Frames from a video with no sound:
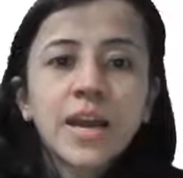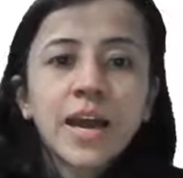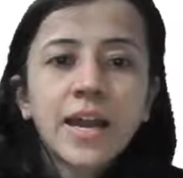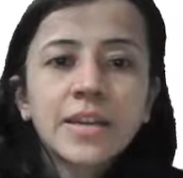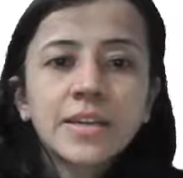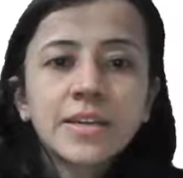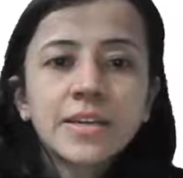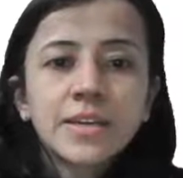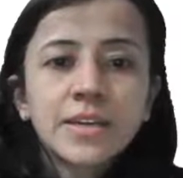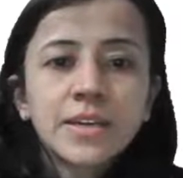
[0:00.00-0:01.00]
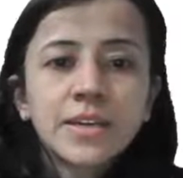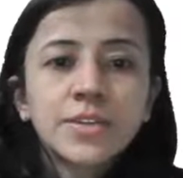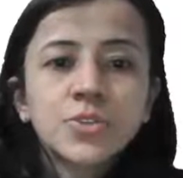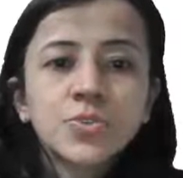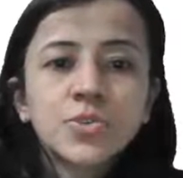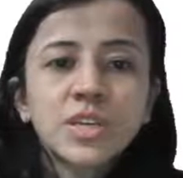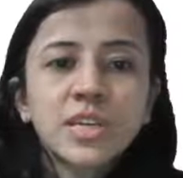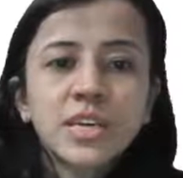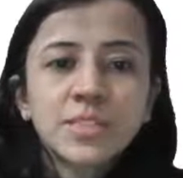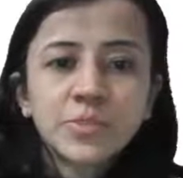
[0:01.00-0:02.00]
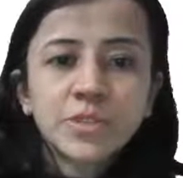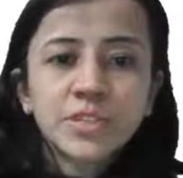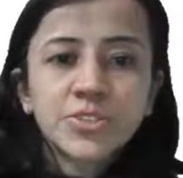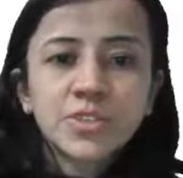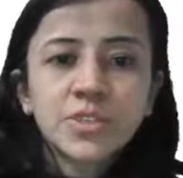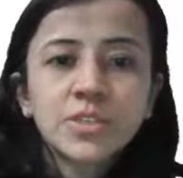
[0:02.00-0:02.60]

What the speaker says: and here during expiration